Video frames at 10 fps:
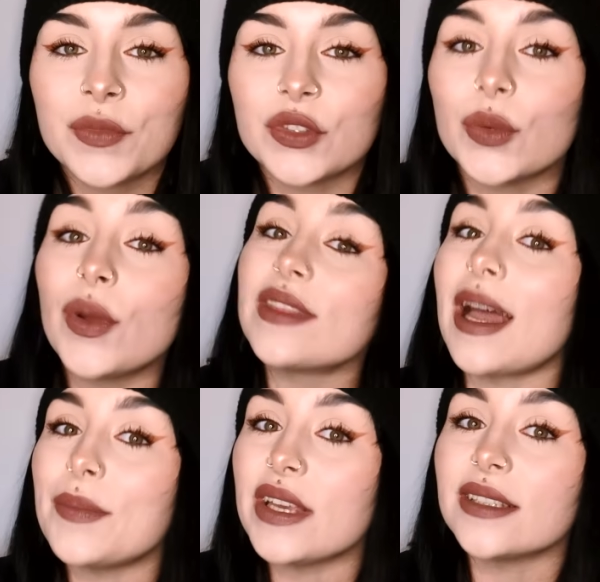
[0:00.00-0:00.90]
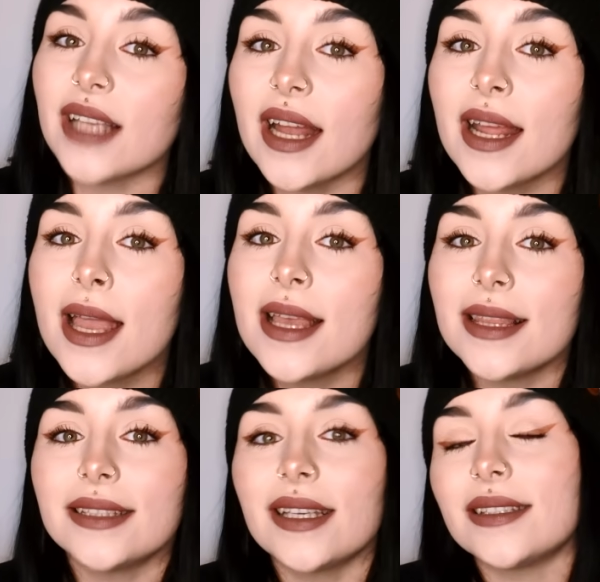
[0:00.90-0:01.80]
So with that being said,
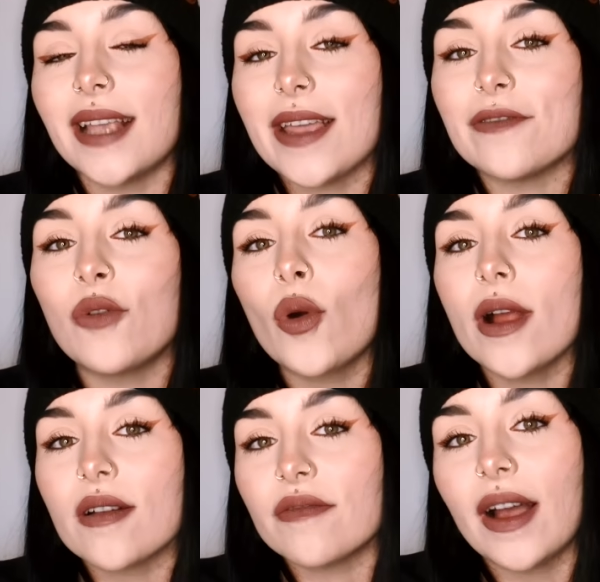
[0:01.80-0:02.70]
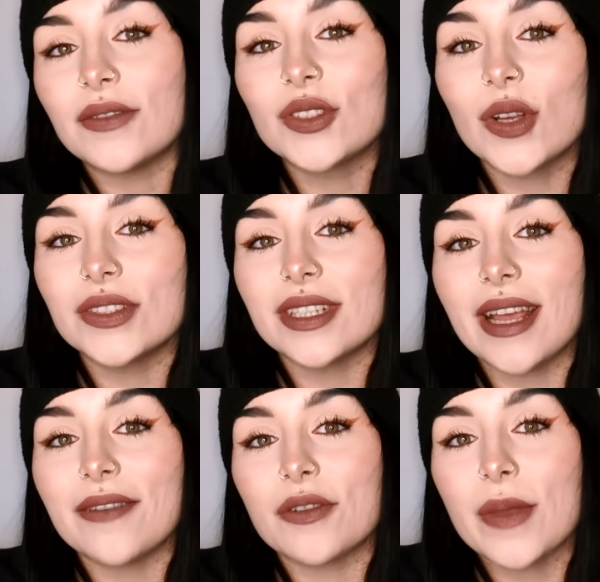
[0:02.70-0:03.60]
this is a 4 out of 5 skulls
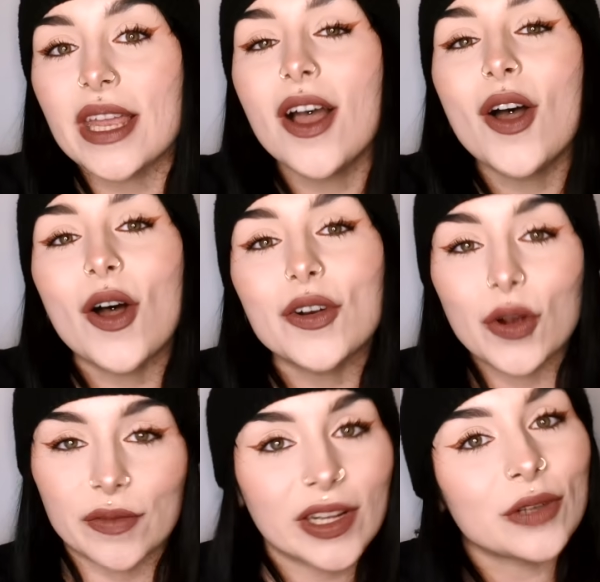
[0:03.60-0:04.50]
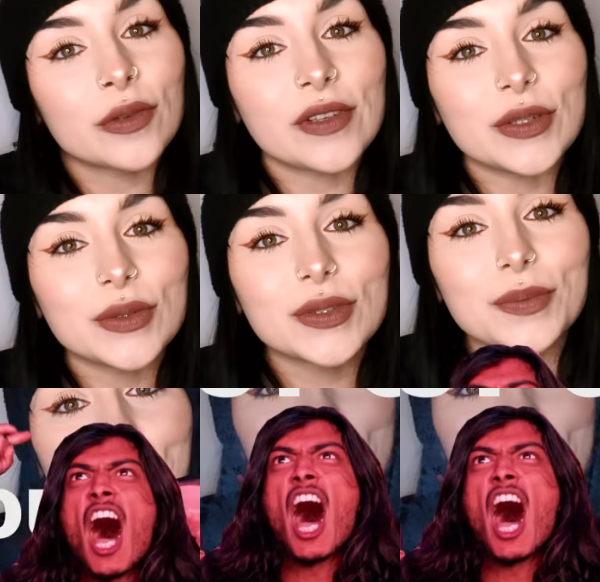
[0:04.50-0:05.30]
today for me on Overkill Reviews.